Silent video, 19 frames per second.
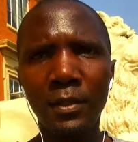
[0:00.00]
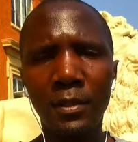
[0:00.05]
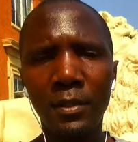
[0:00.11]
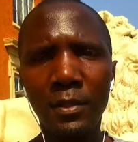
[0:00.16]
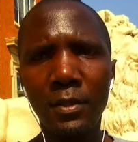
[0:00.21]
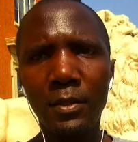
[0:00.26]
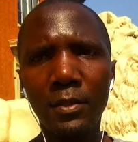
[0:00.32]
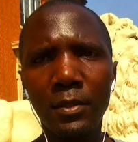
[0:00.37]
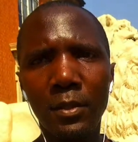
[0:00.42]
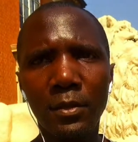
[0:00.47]

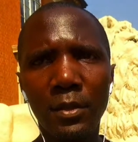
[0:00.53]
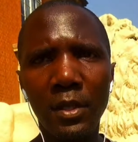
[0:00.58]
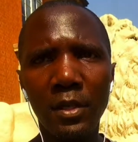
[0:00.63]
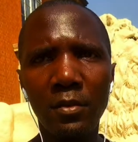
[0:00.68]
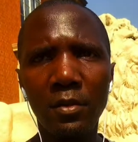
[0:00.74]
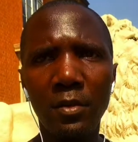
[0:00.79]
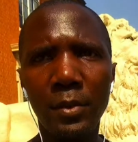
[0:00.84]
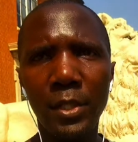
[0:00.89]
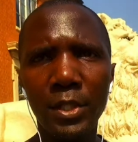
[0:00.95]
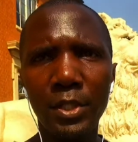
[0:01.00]
So thank
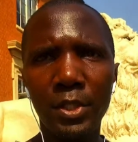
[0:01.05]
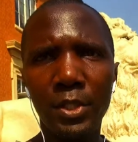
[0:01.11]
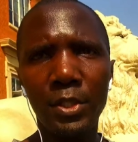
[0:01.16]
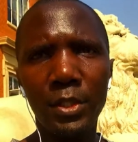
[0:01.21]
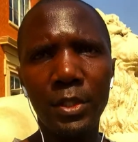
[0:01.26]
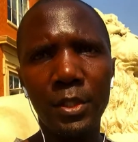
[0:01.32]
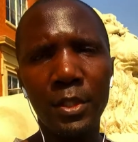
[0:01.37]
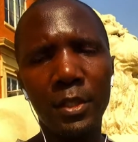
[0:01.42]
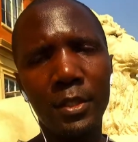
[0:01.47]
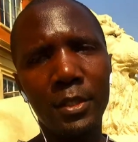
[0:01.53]
you very
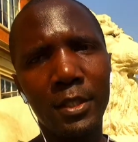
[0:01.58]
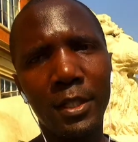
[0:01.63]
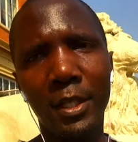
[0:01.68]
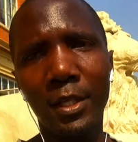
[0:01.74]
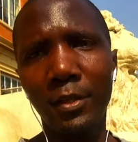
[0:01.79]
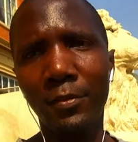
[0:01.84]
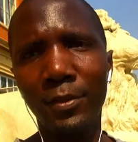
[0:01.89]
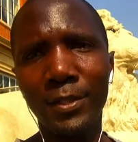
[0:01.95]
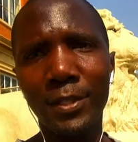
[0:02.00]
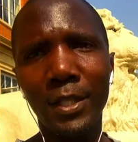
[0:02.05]
much. Take
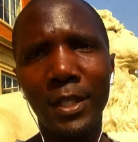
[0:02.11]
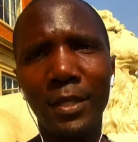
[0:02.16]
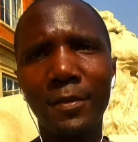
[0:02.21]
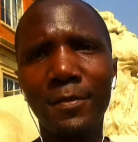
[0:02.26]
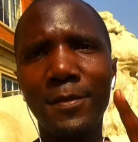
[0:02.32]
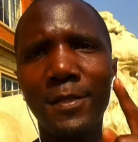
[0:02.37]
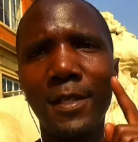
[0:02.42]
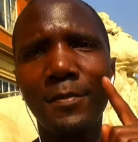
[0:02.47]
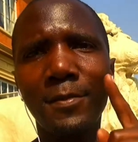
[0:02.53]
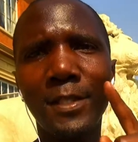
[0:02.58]
care of
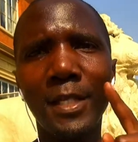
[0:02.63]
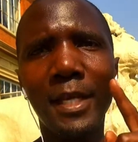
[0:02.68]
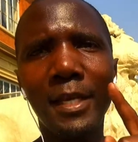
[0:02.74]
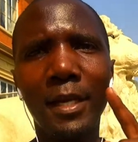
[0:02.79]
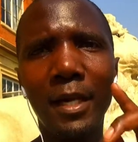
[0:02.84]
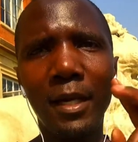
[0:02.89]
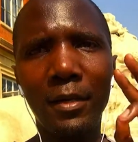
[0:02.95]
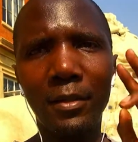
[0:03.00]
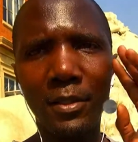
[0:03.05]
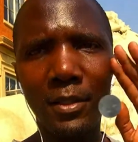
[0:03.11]
yourselves. I'm
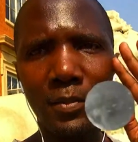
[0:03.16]
signing out.